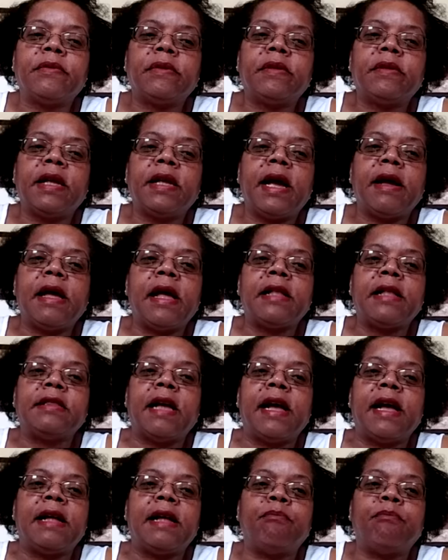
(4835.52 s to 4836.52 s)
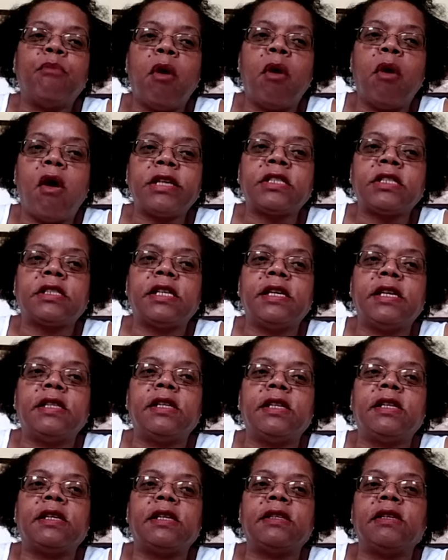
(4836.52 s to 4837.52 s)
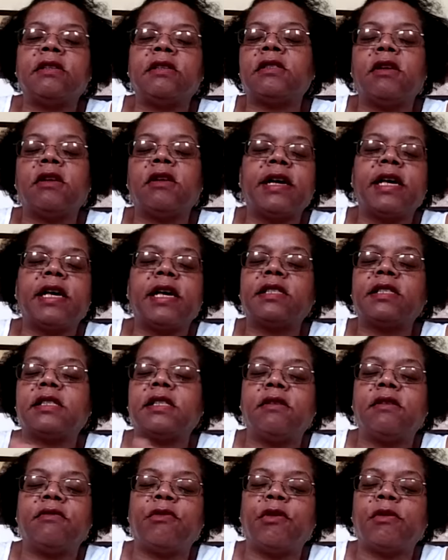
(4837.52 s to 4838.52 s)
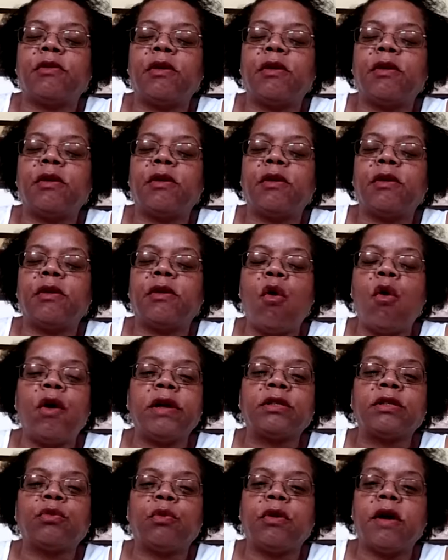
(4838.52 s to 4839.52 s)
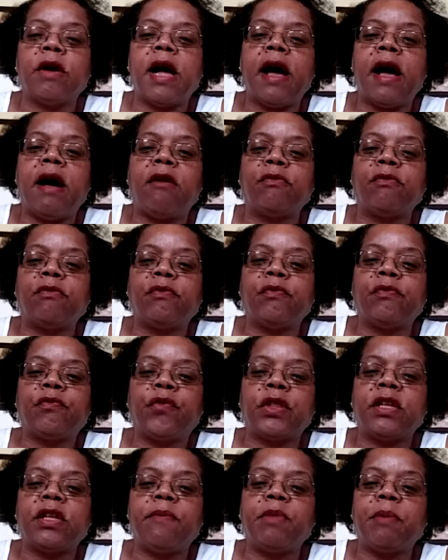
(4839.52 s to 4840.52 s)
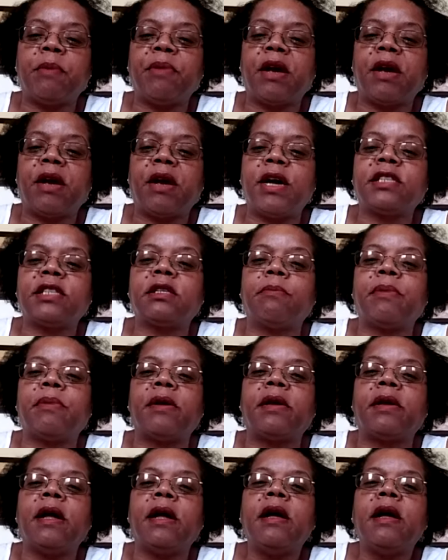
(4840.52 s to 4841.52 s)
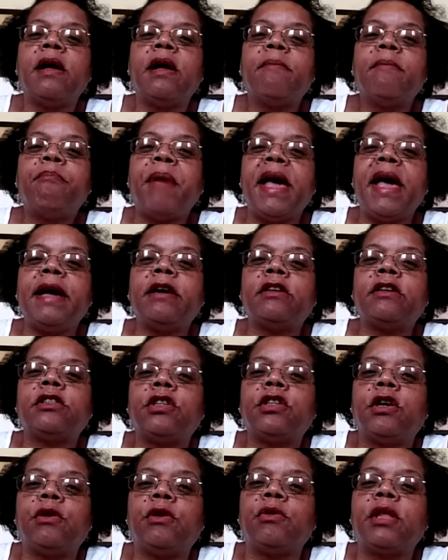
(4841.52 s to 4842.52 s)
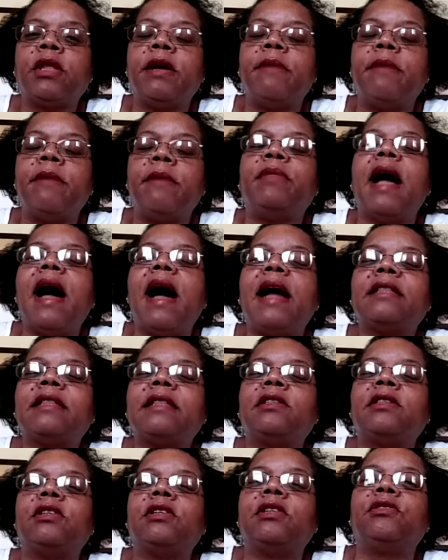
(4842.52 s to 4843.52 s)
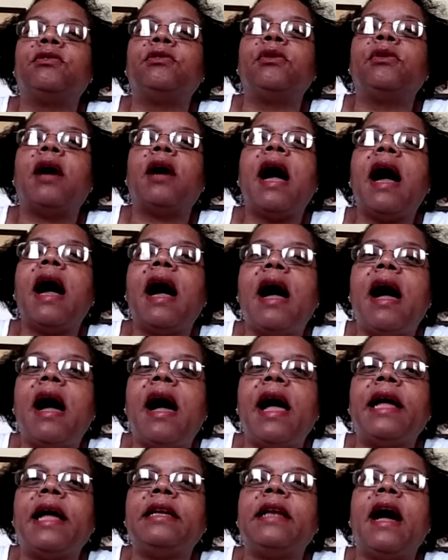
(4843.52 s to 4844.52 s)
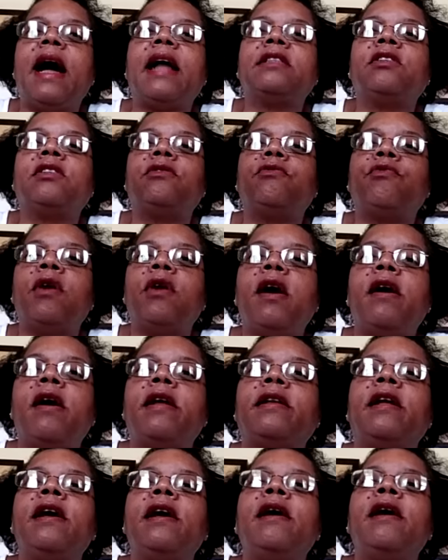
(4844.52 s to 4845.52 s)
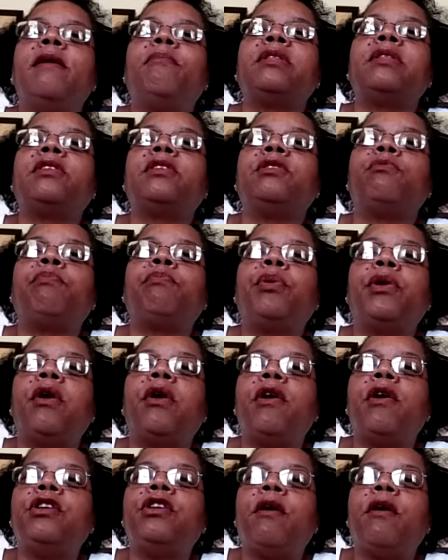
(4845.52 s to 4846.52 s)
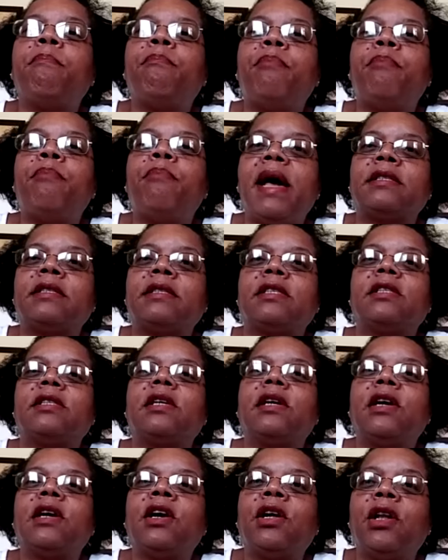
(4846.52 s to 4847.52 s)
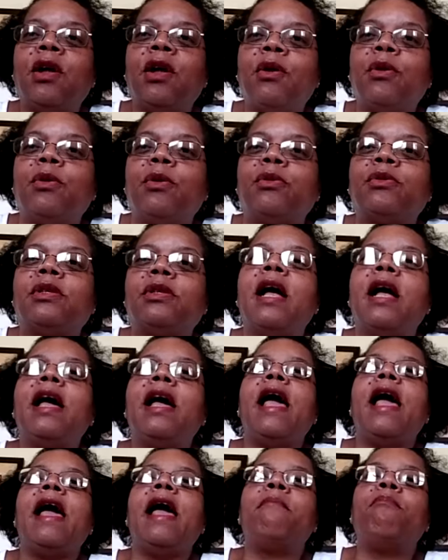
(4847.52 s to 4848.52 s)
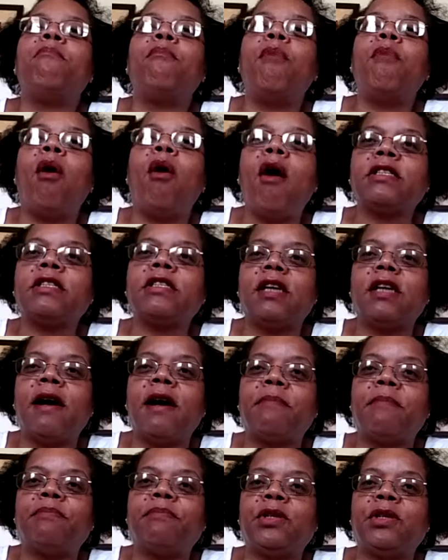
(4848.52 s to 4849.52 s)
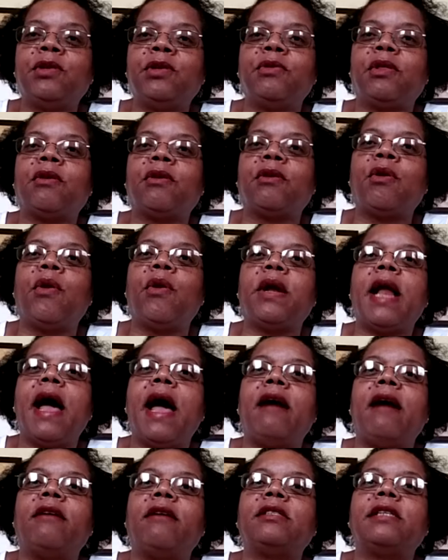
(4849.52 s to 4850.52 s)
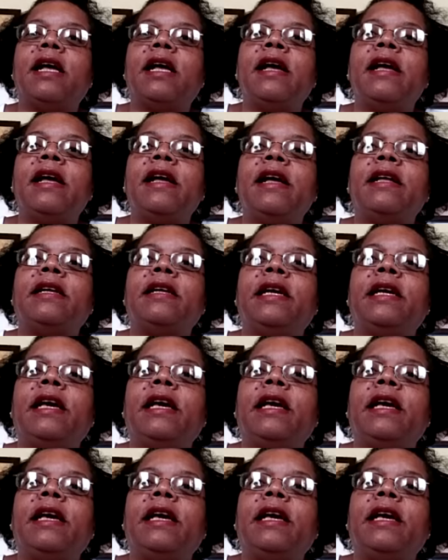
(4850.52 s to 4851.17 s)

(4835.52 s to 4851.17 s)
they had marched, and so I guess the warrants were out for them to be arrested, but Bayard told them not to hide, not to run, but to put on your best clothes and march up to the courthouse and